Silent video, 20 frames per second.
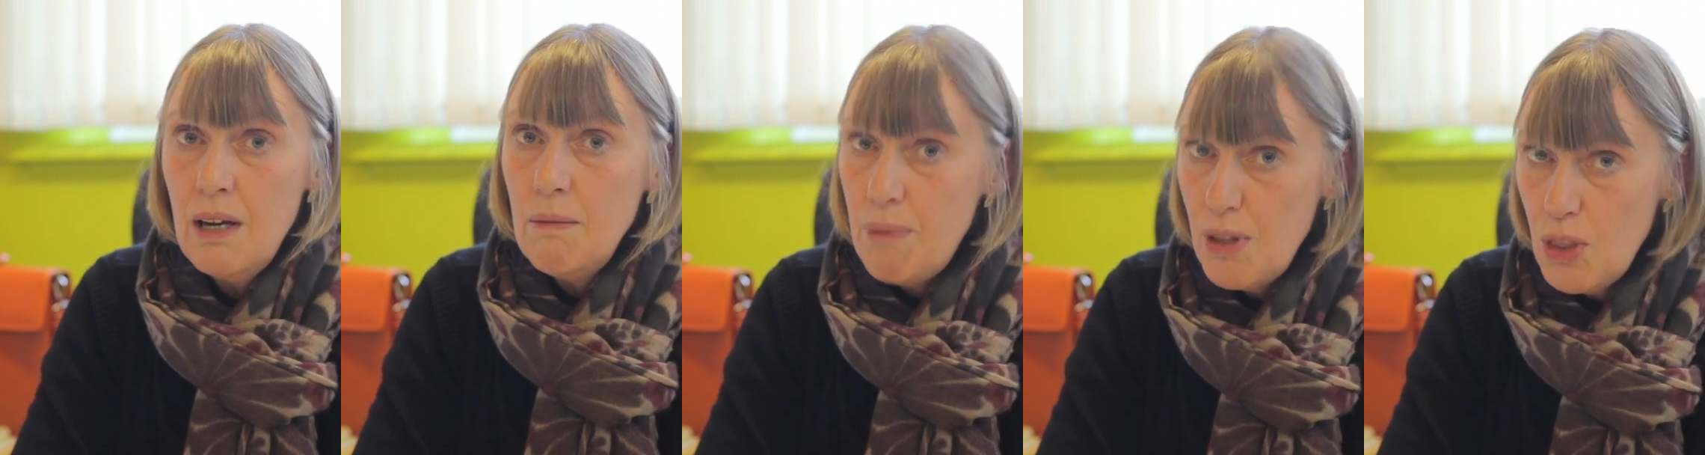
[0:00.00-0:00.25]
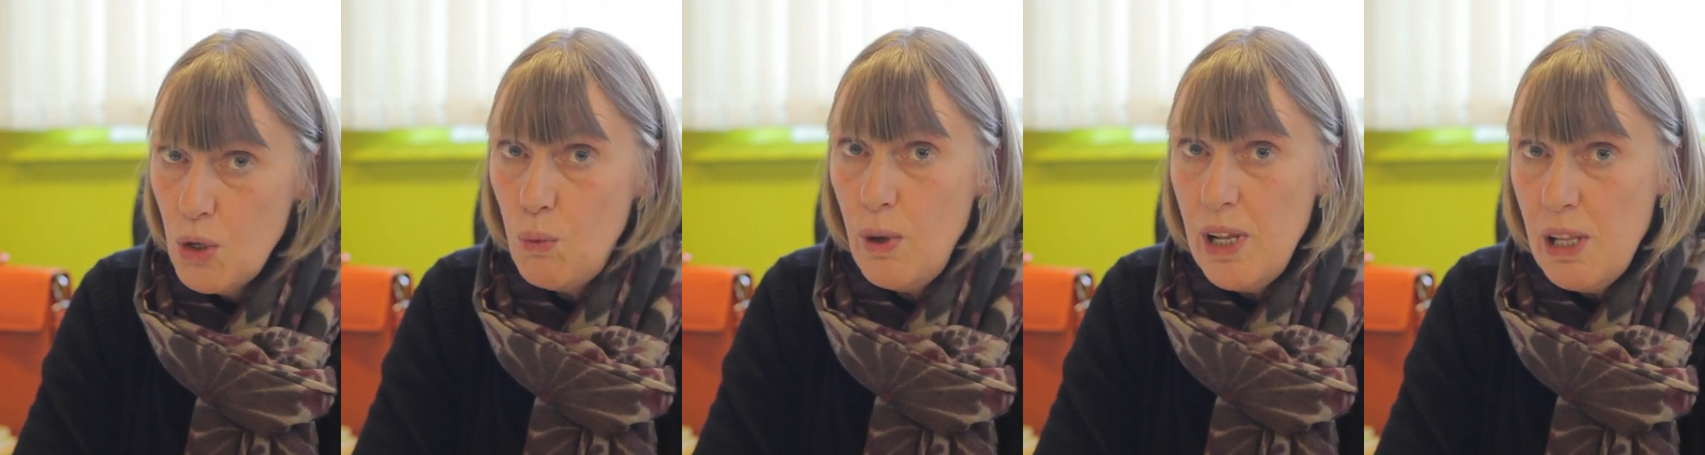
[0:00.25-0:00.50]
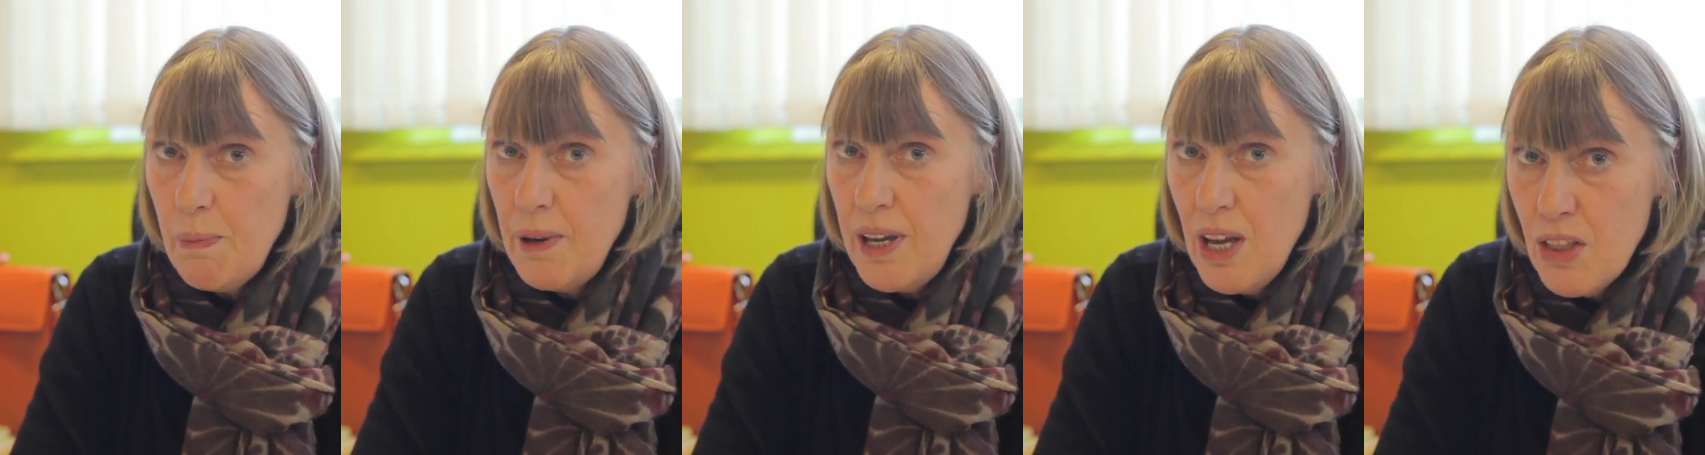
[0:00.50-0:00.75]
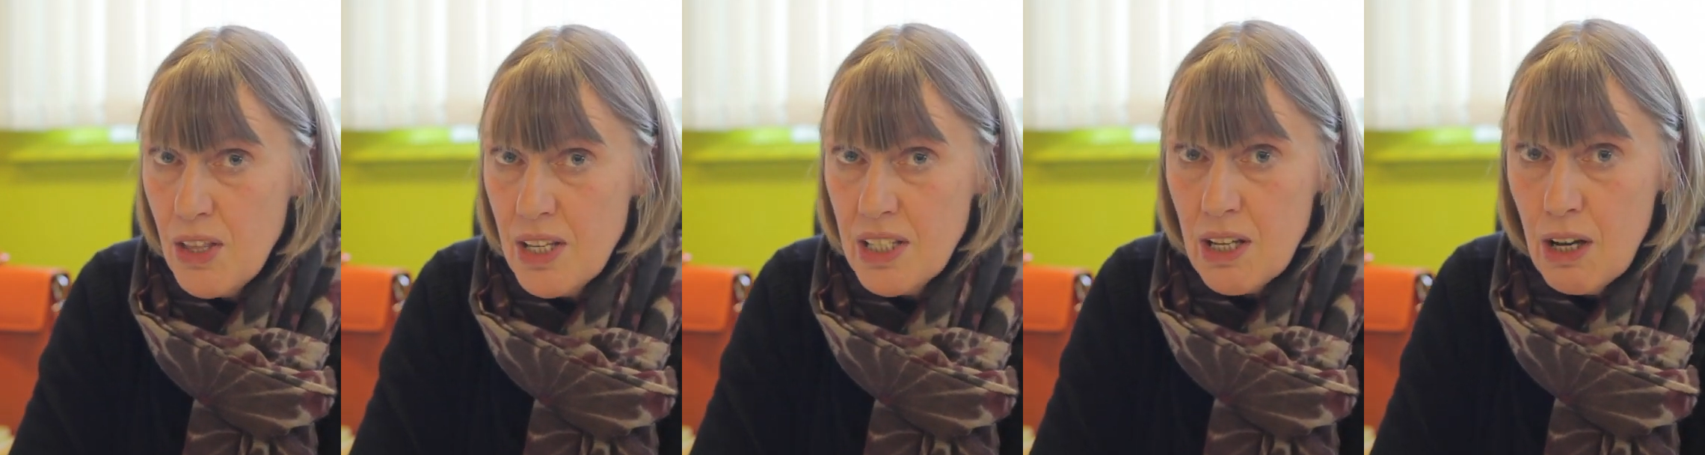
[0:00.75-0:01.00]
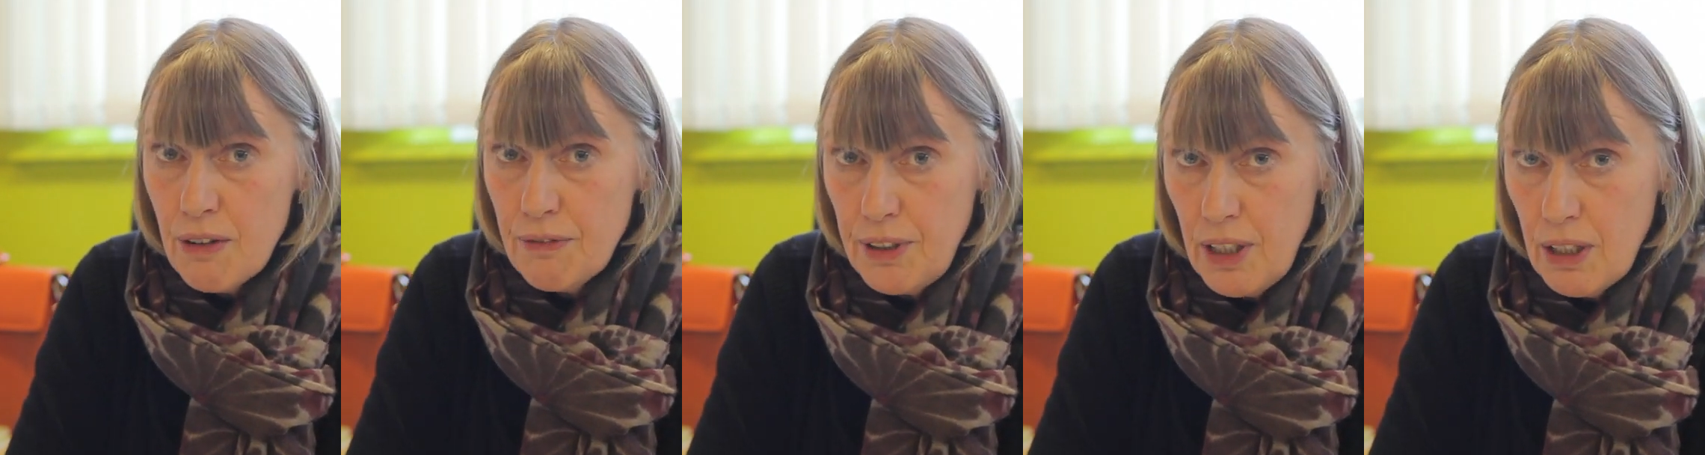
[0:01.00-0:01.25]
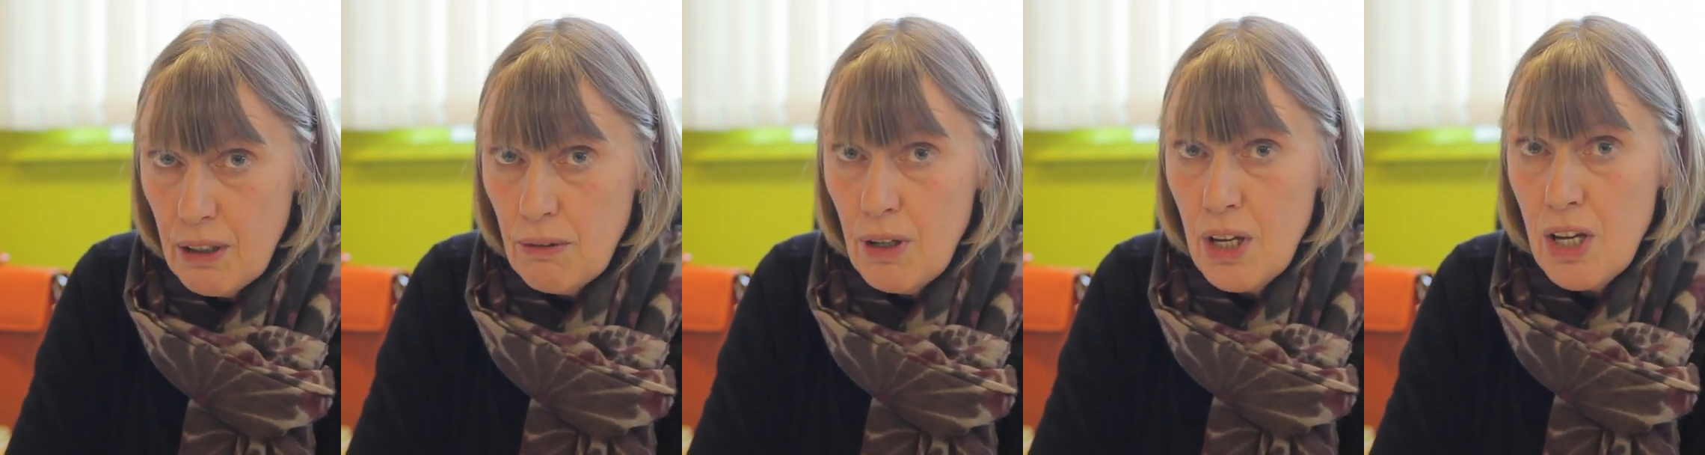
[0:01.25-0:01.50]
But there will be others of
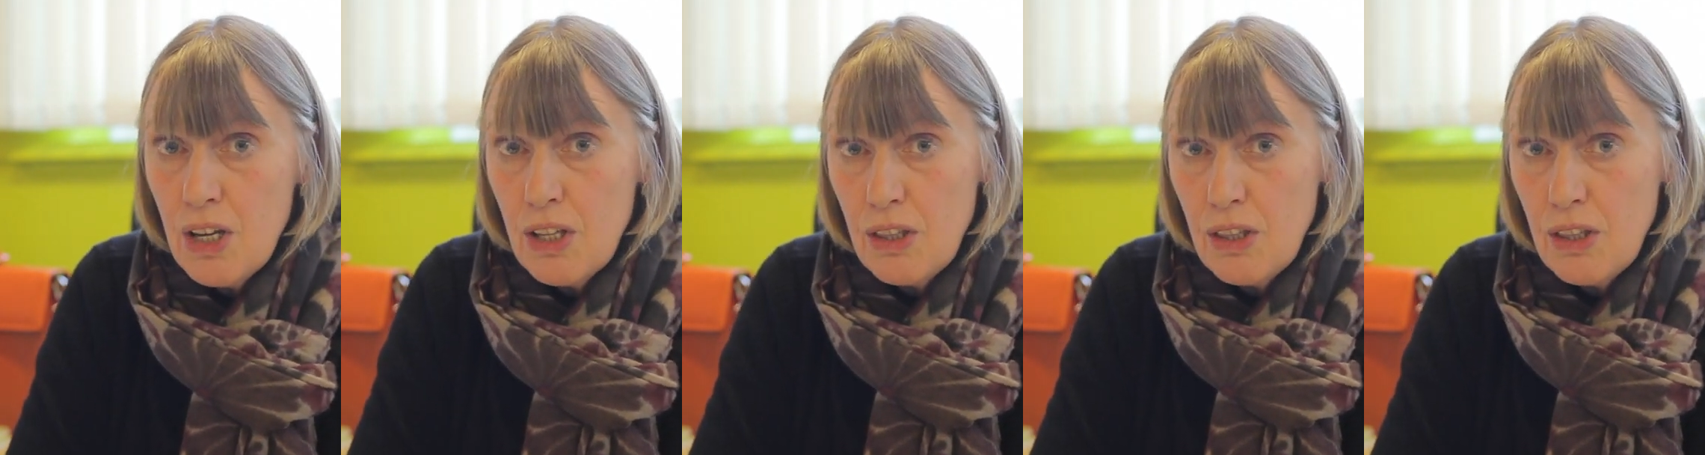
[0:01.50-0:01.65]
you